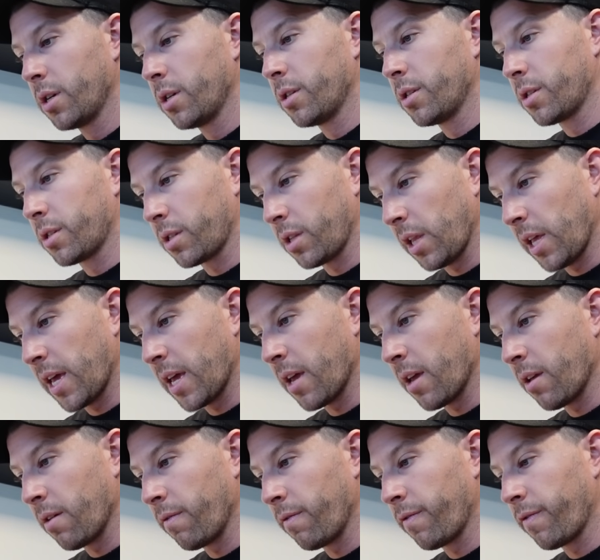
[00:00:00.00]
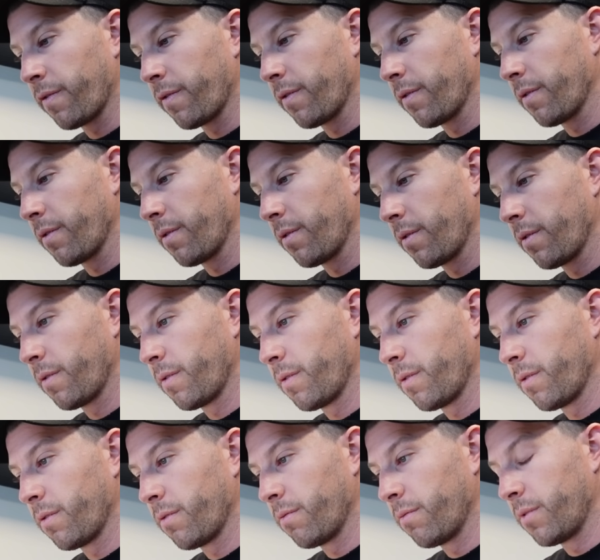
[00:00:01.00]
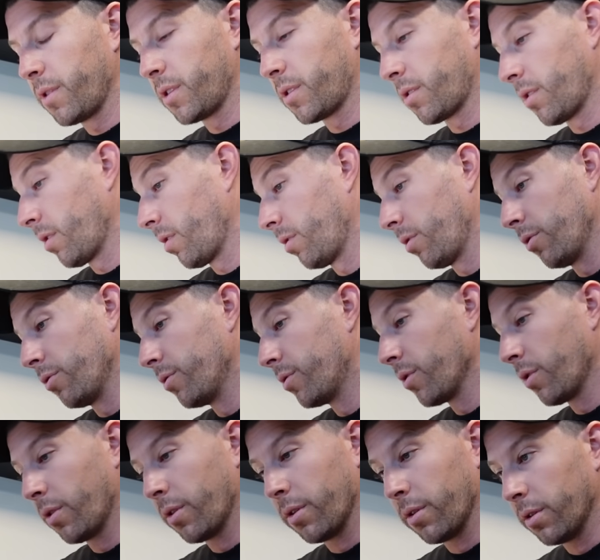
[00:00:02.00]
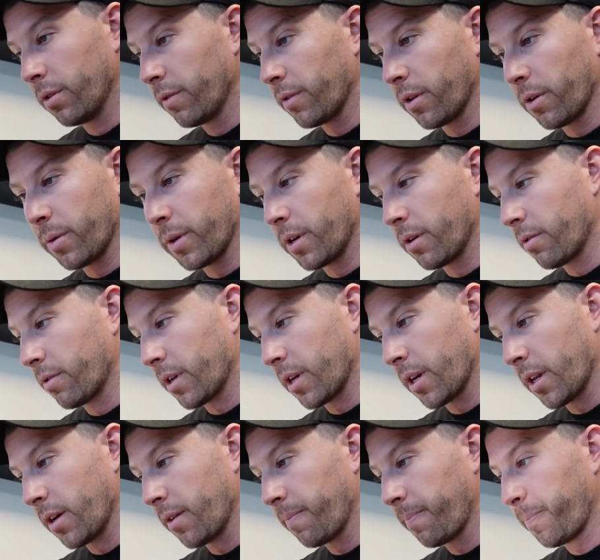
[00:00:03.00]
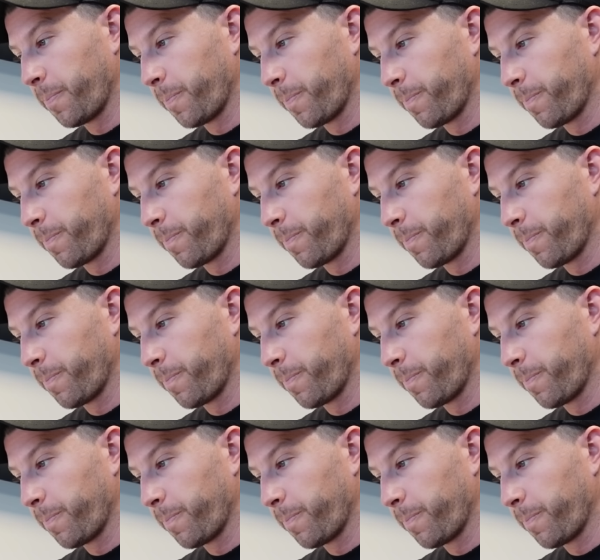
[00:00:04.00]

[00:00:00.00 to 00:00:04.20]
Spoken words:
Slave. This includes oil, though we don't need it.